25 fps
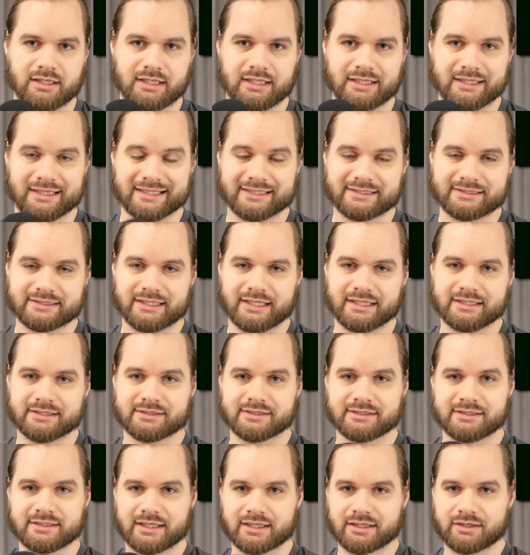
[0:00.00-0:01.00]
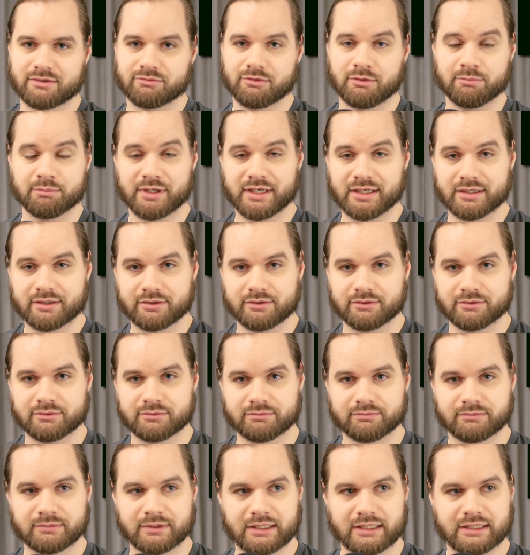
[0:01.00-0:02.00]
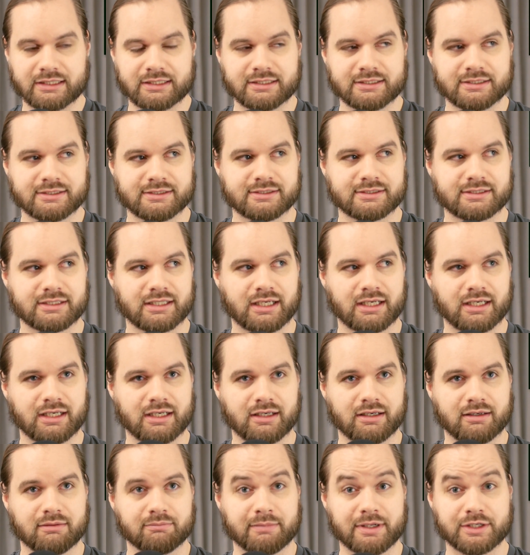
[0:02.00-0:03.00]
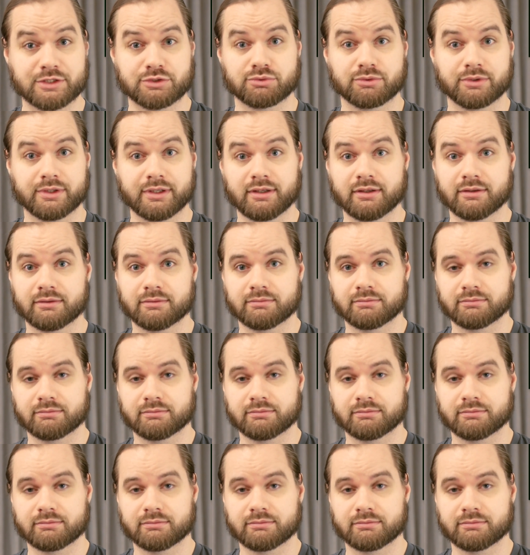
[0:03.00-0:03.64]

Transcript: In this case, Gato Roboto is Metroid,